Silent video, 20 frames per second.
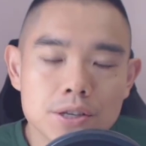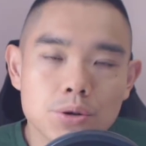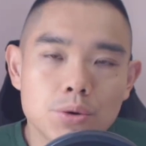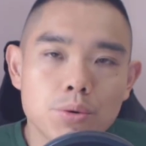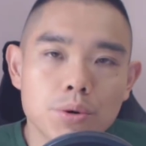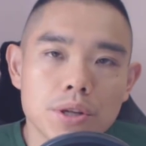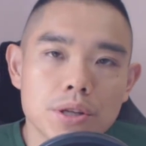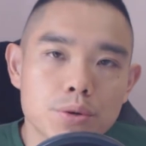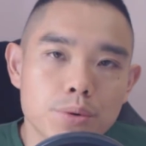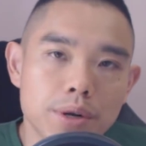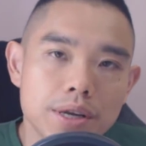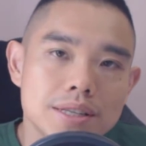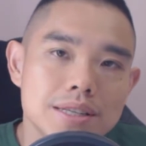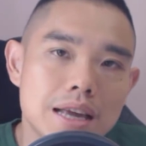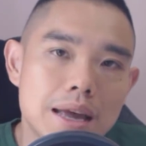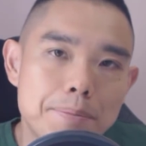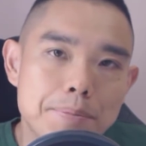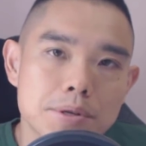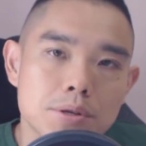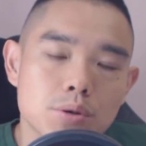in today's
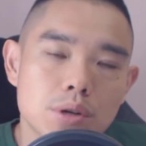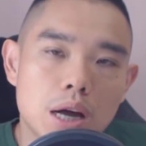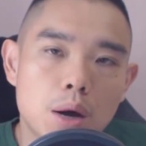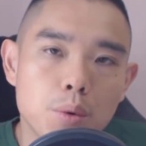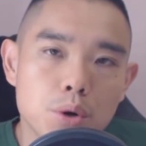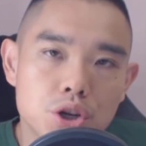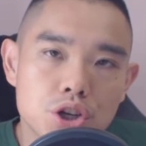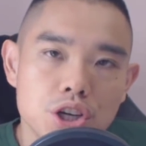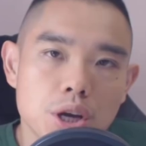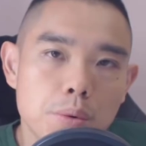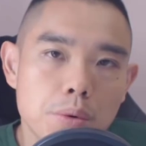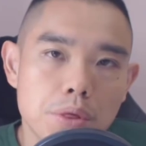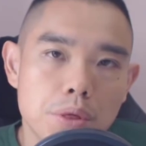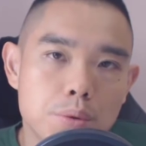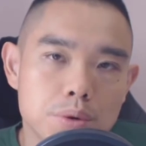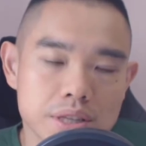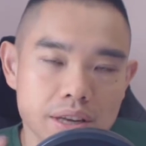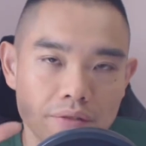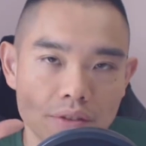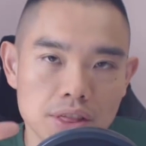episode, I want to share with you
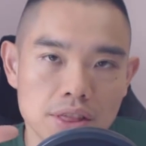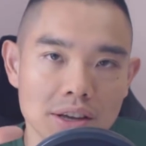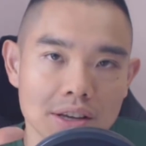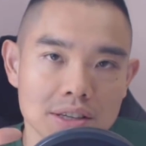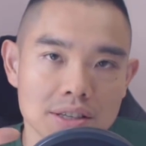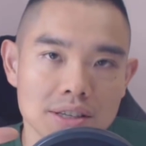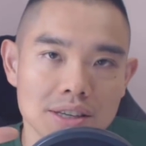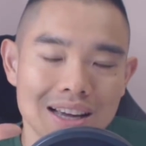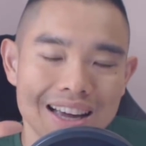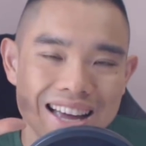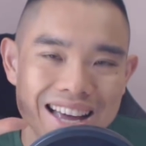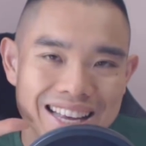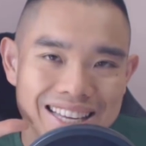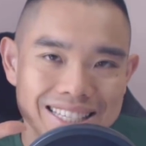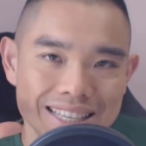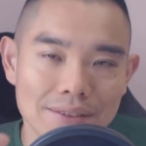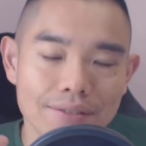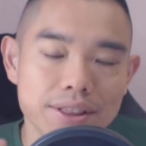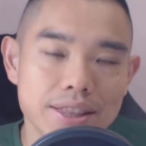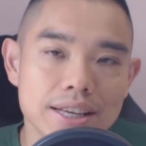7 things.
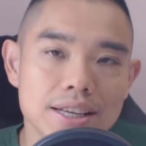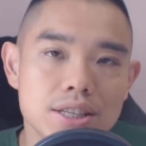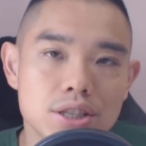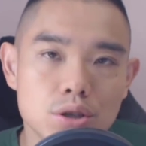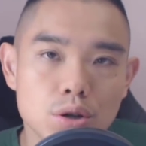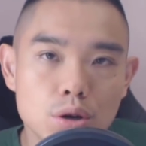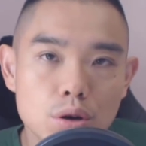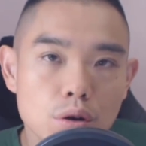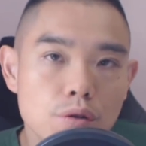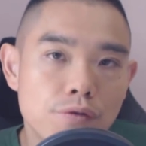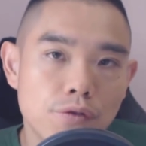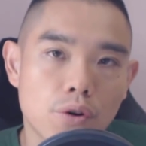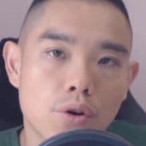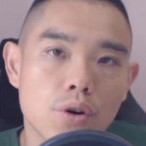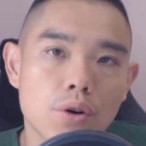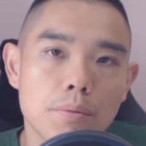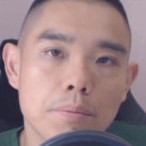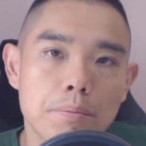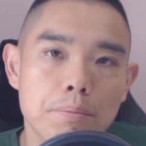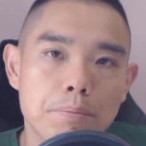7 things to look for
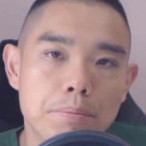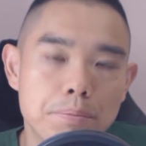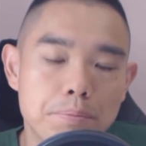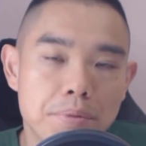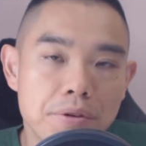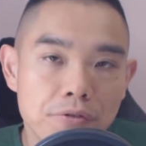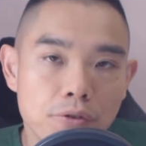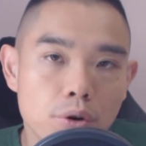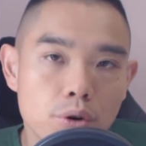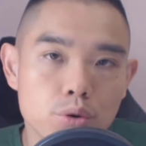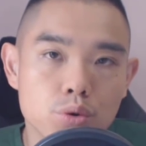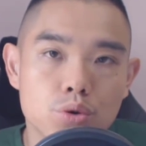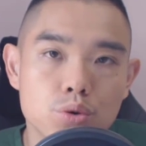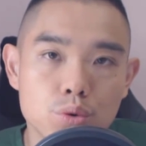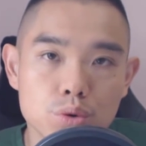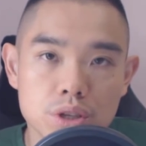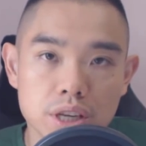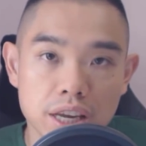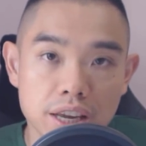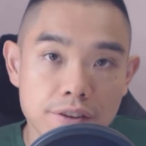before you choose
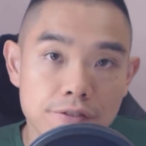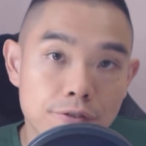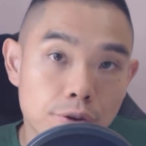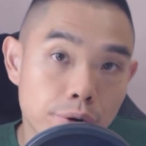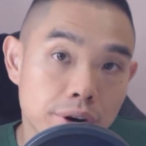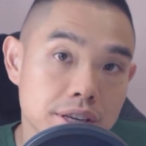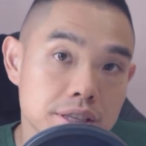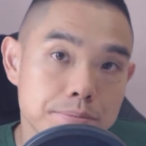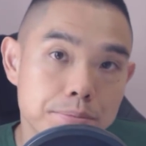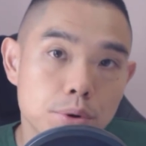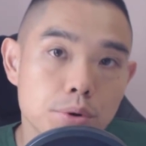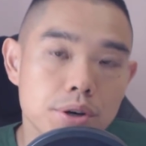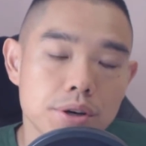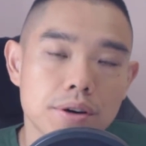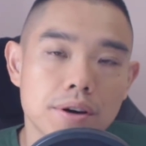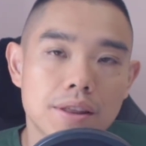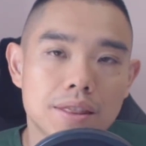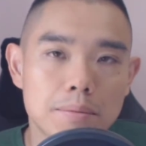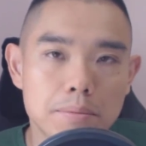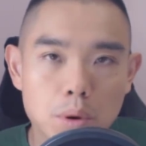a Forex broker.
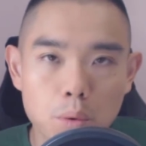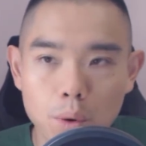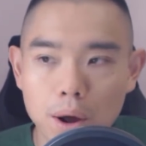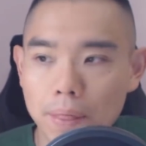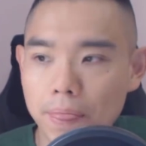Number 1,